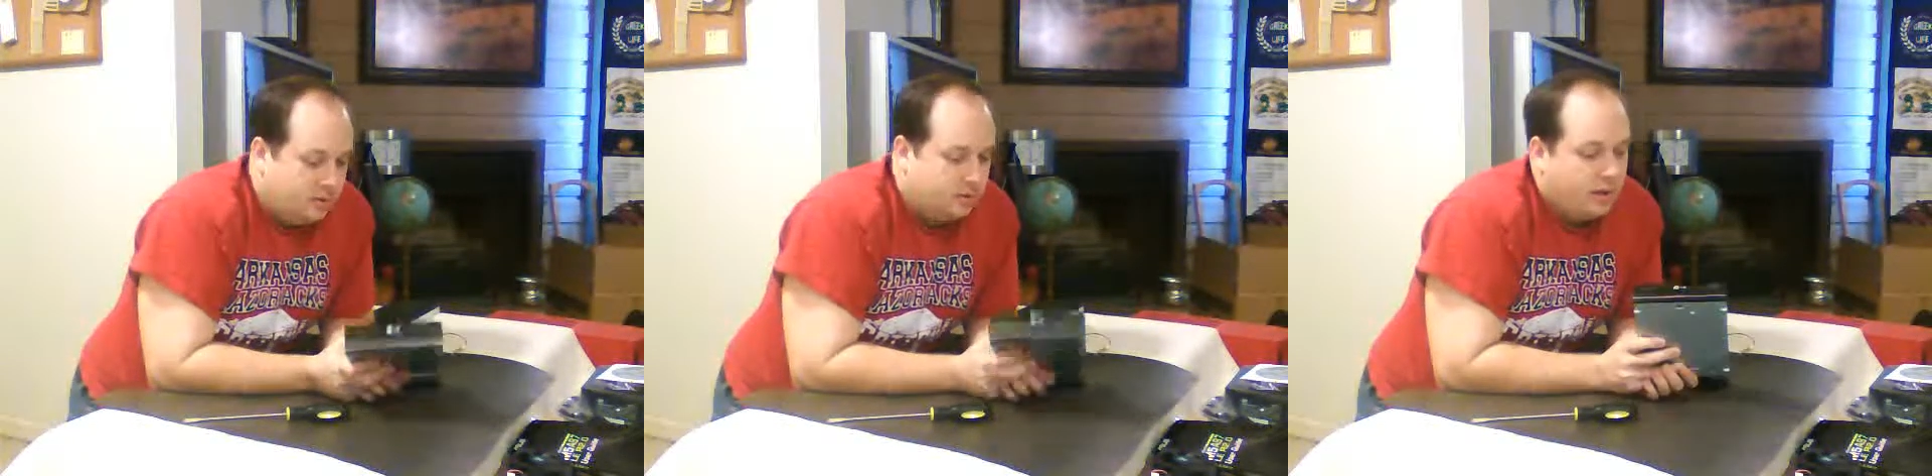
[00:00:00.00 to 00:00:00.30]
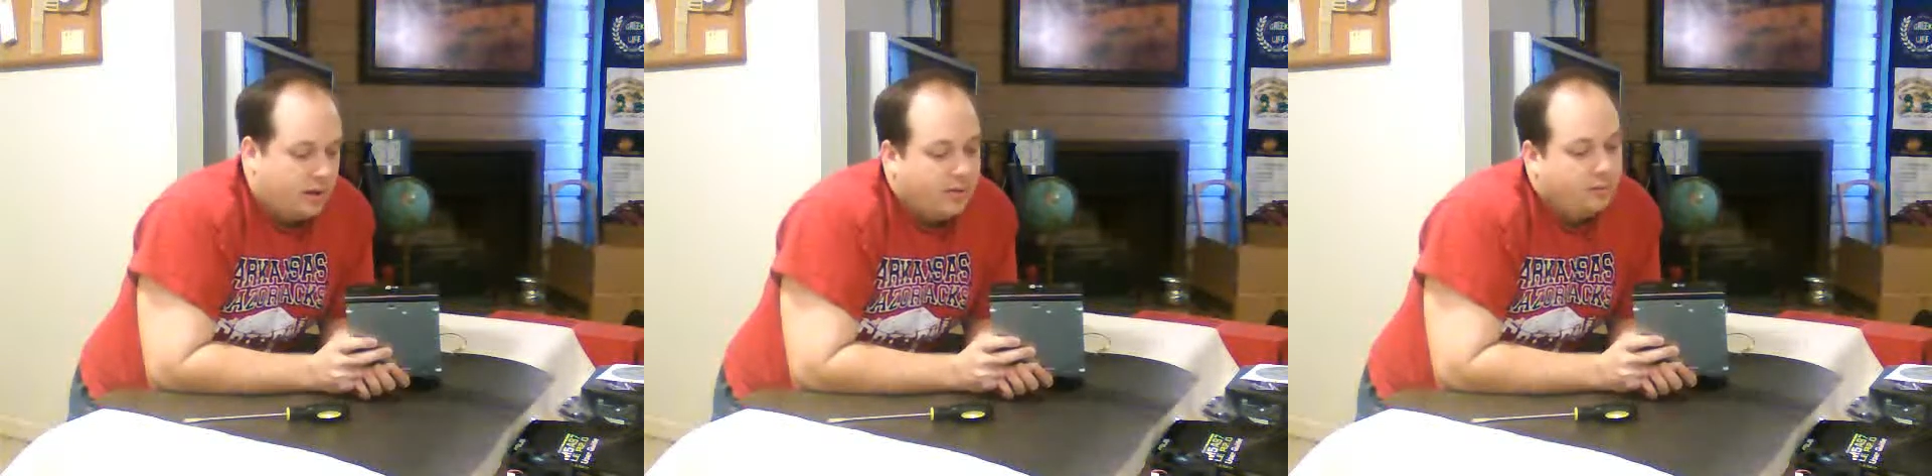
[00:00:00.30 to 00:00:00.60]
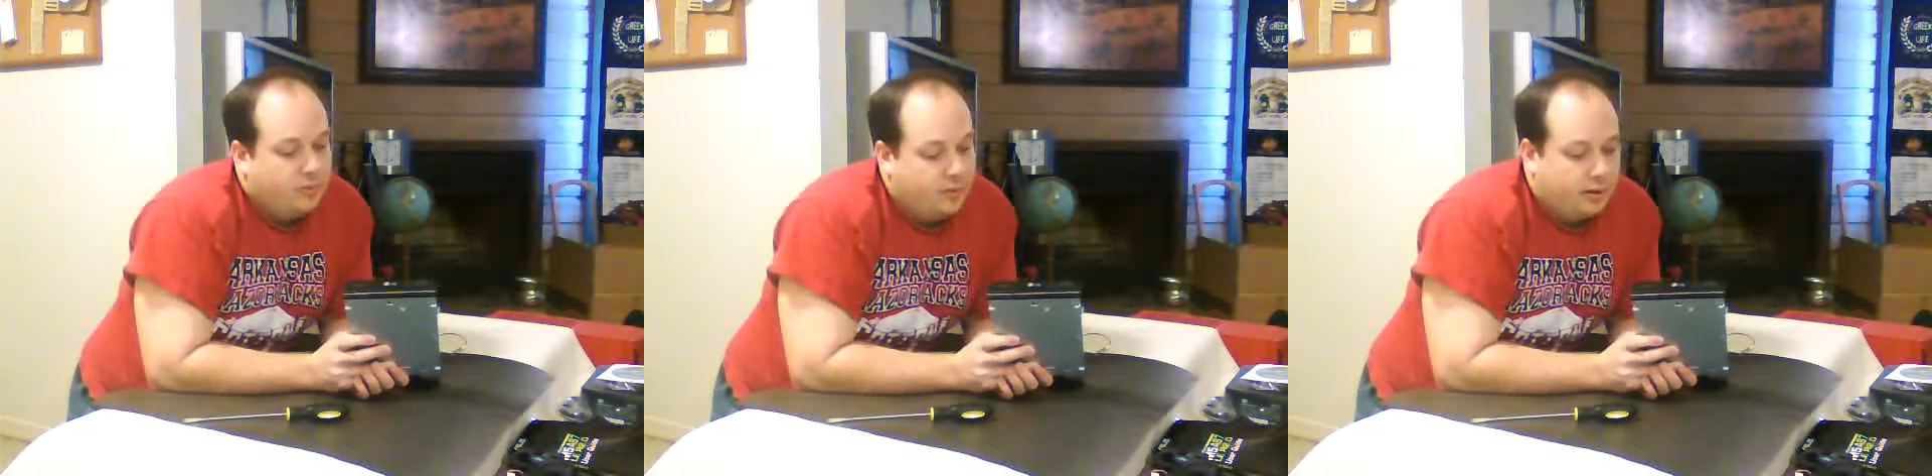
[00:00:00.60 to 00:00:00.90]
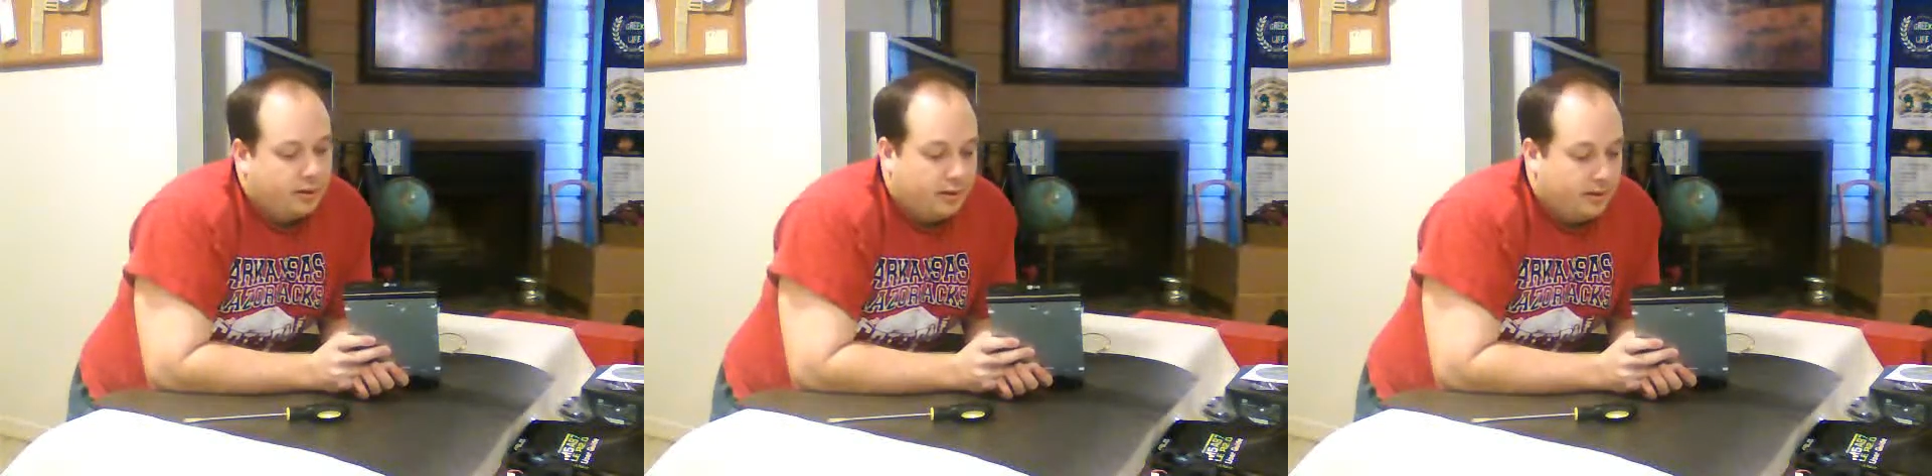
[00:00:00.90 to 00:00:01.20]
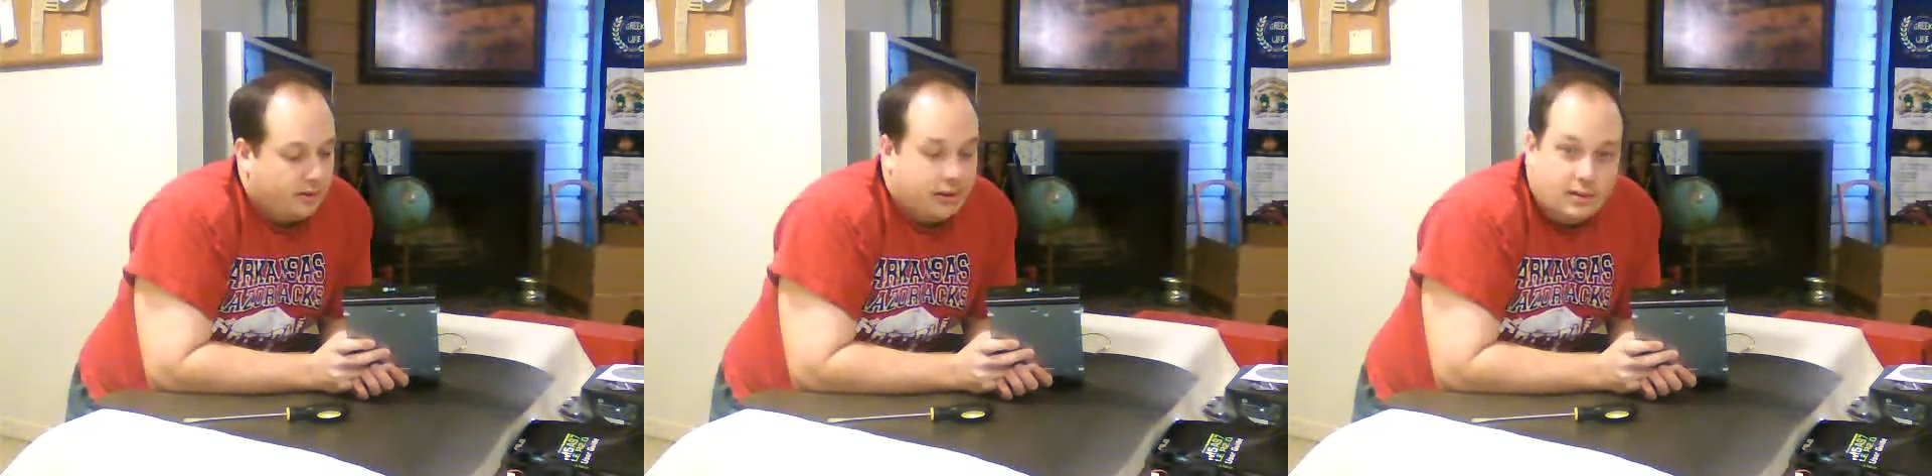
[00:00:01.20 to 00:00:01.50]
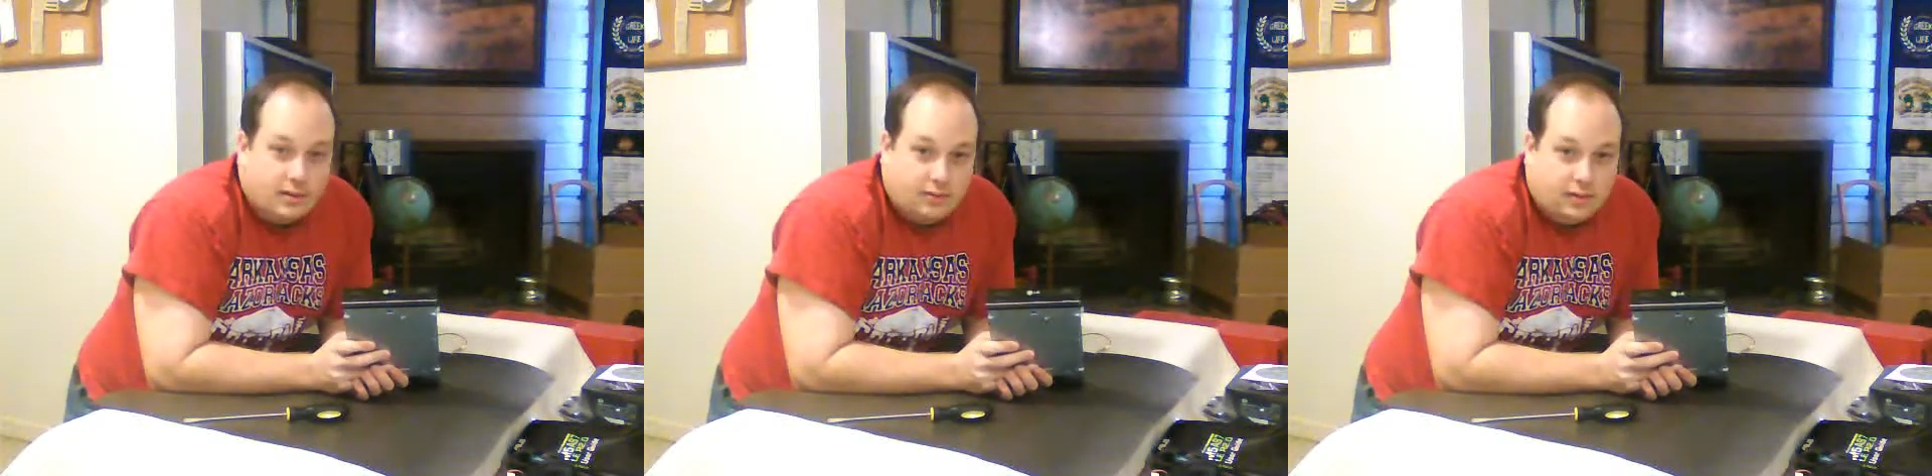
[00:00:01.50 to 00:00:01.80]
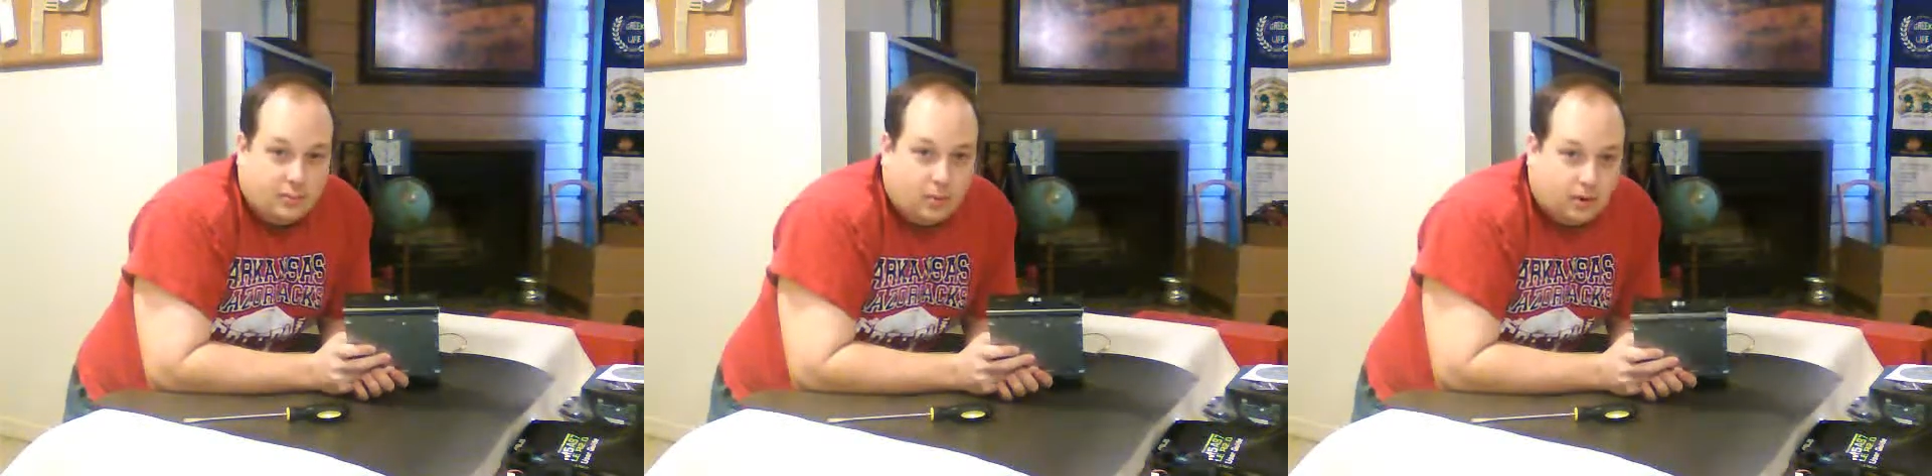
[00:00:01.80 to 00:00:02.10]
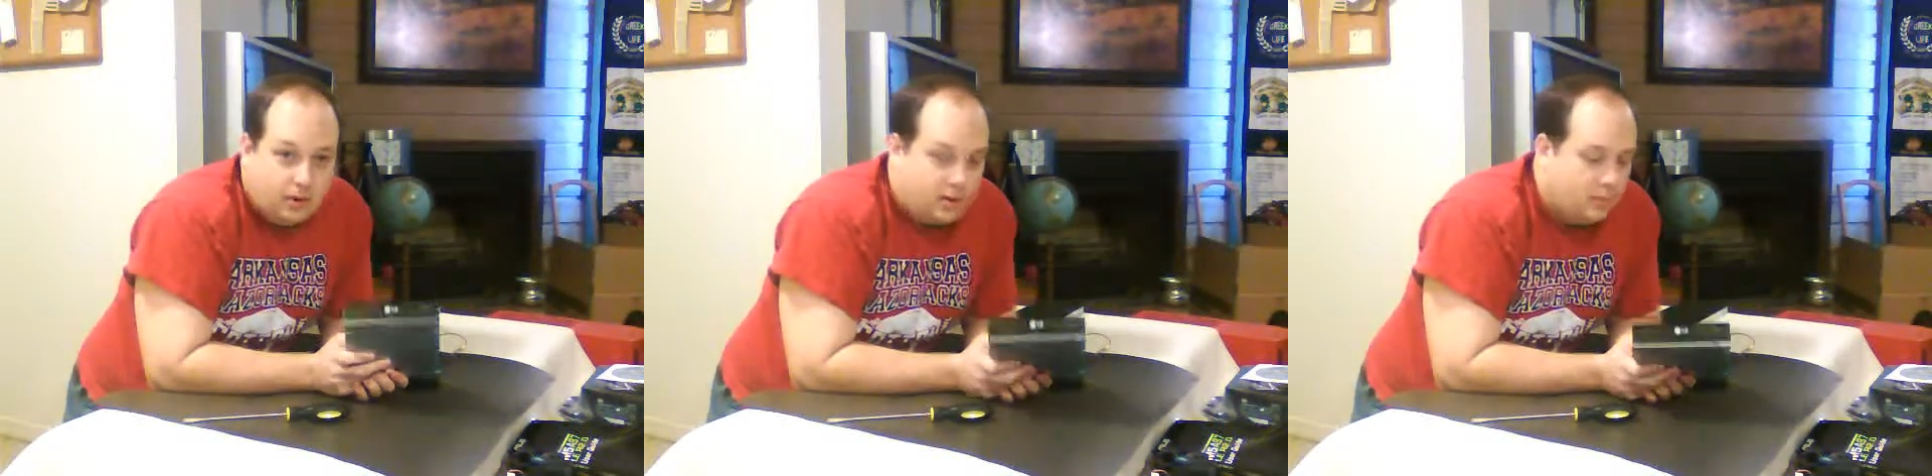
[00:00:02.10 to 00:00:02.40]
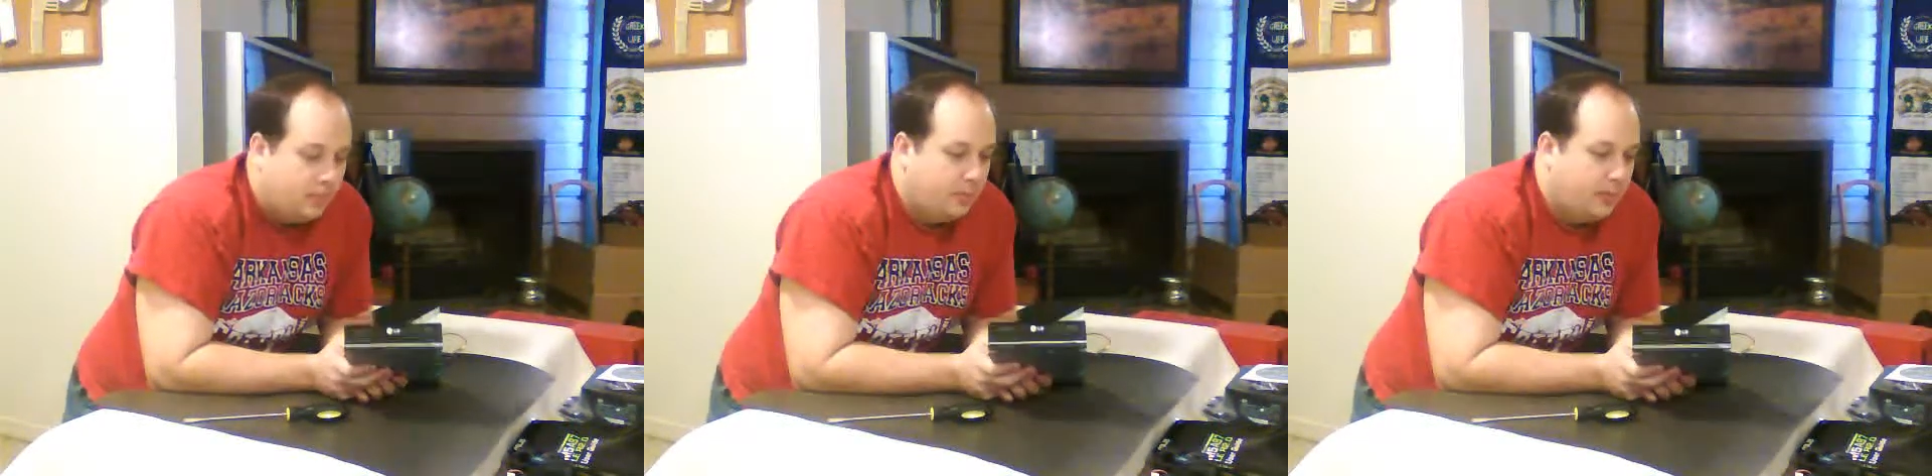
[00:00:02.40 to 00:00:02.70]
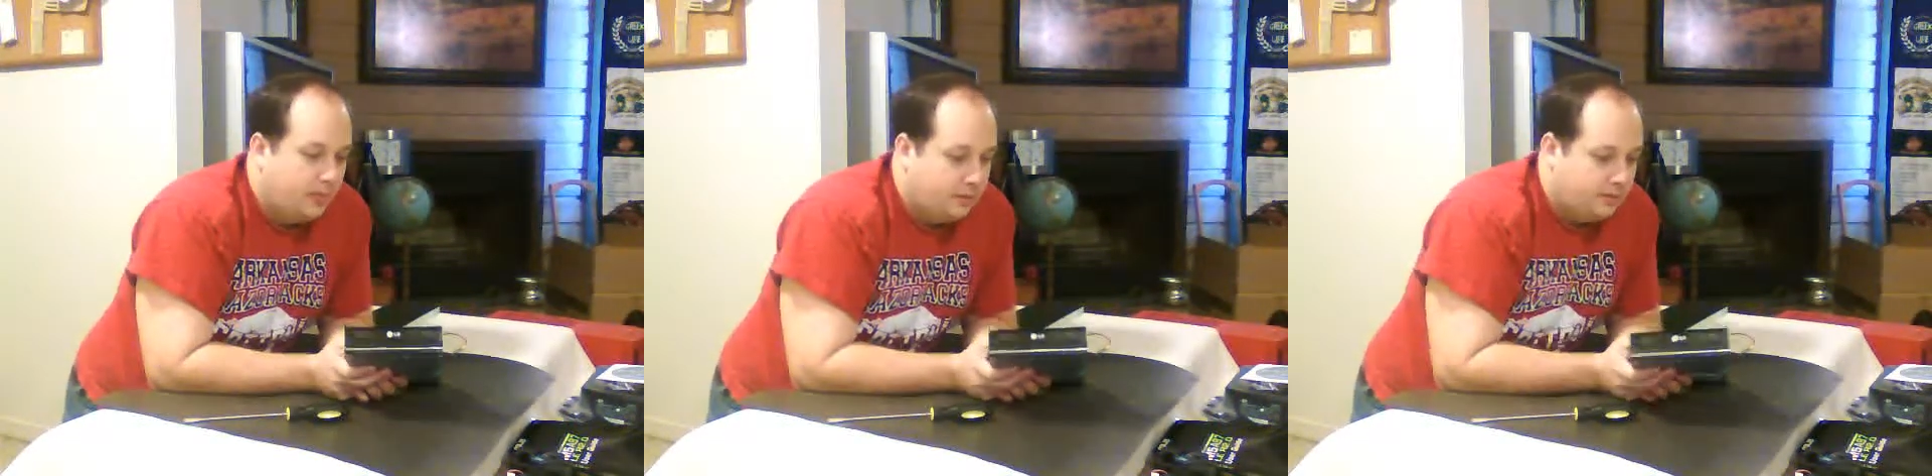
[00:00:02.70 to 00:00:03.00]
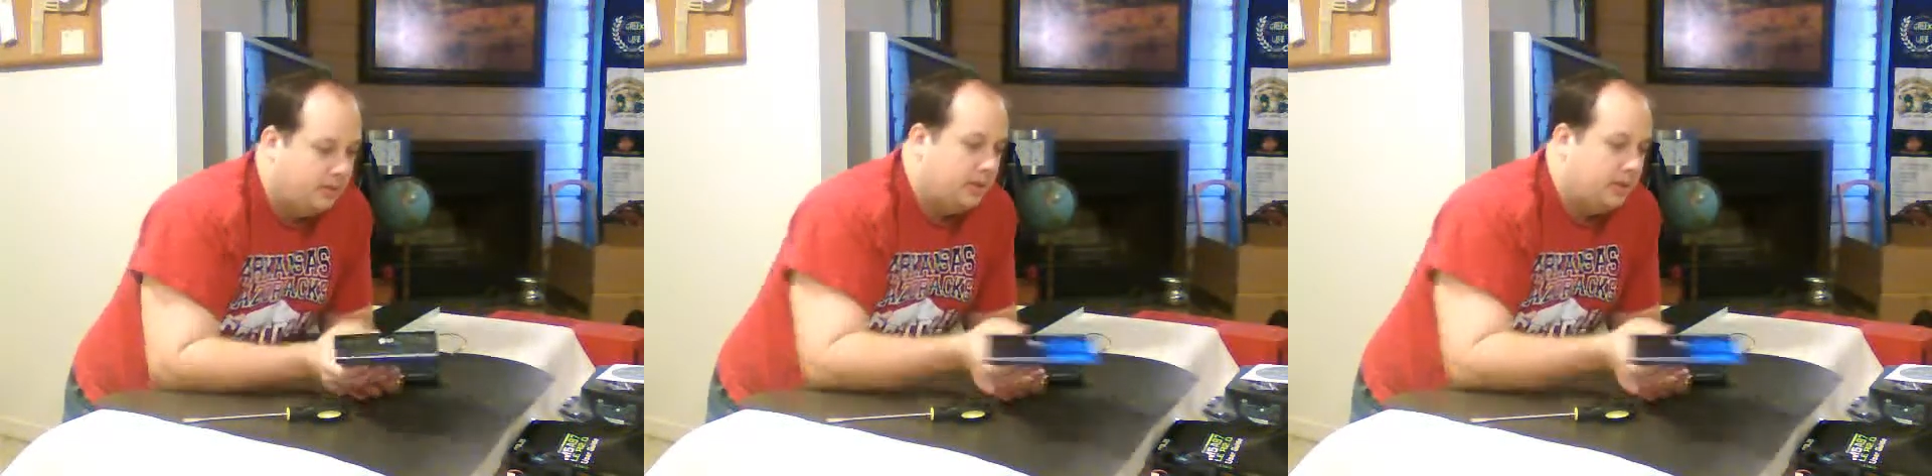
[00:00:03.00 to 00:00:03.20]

drive with DVD burning capabilities.